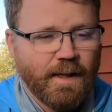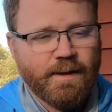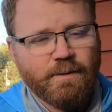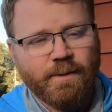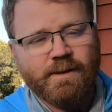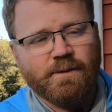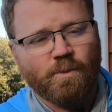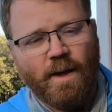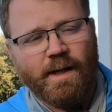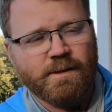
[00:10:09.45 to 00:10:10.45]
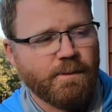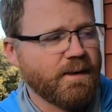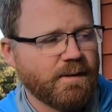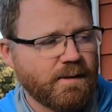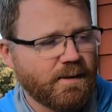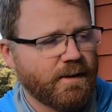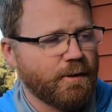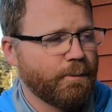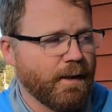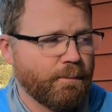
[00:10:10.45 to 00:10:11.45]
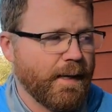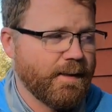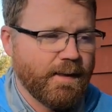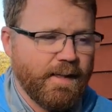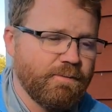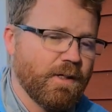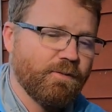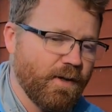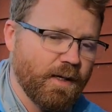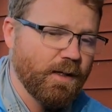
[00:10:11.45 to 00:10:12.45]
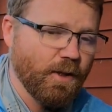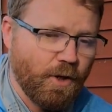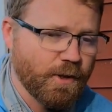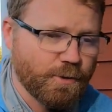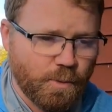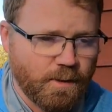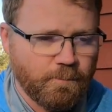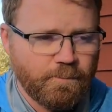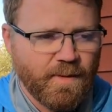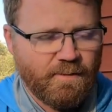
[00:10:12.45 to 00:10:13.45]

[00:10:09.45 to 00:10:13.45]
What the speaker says: And the reason why is because it's such a big bait that even a very large one,